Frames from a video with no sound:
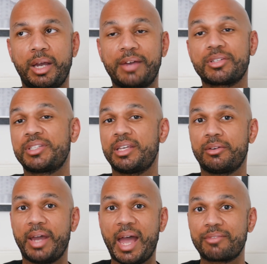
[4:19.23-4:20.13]
I have to say
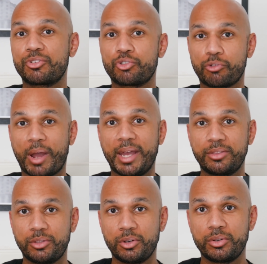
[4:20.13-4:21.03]
though, I haven't
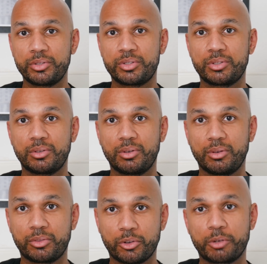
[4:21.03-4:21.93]
tried those
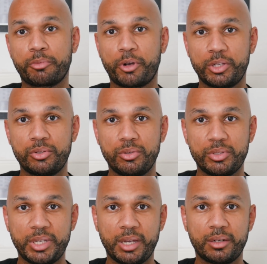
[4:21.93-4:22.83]
third-party
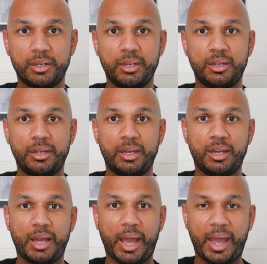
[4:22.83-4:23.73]
tools yet.
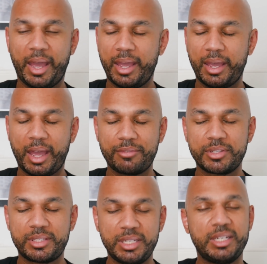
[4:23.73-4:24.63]
I
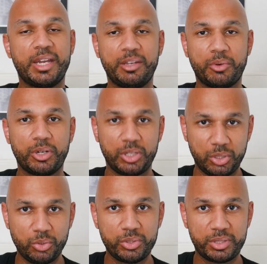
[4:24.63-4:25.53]
haven't seen anyone
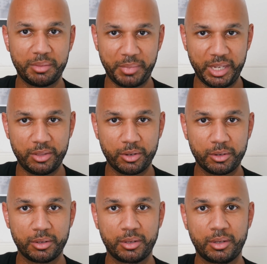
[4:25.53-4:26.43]
use them either,
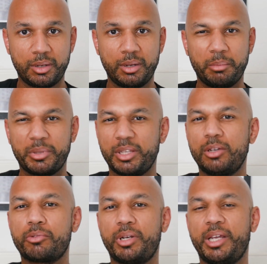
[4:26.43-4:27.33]
but they
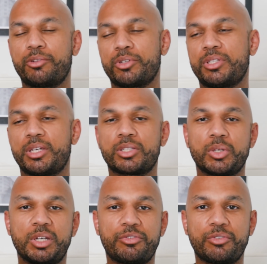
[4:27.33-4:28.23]
look really interesting.
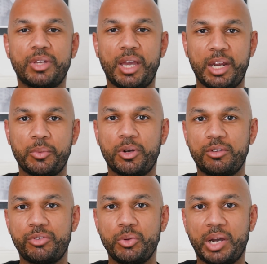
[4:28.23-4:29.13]
So if any one
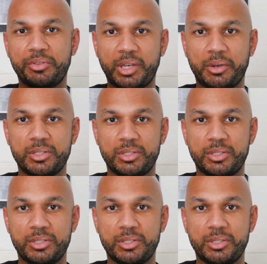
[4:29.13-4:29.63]
of you out there